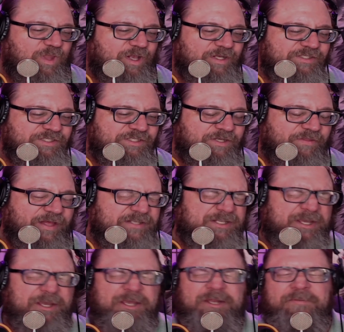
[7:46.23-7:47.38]
So that's
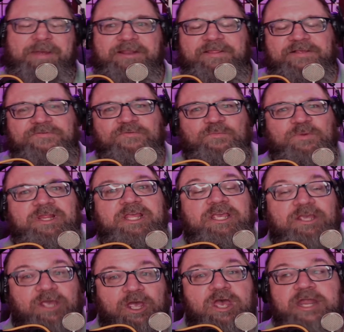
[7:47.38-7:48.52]
good, man. That's really
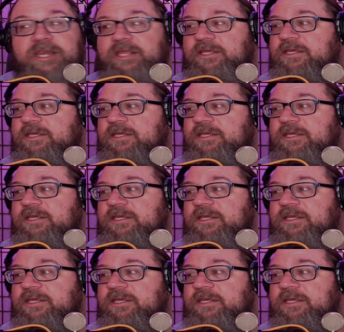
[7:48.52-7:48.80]
good.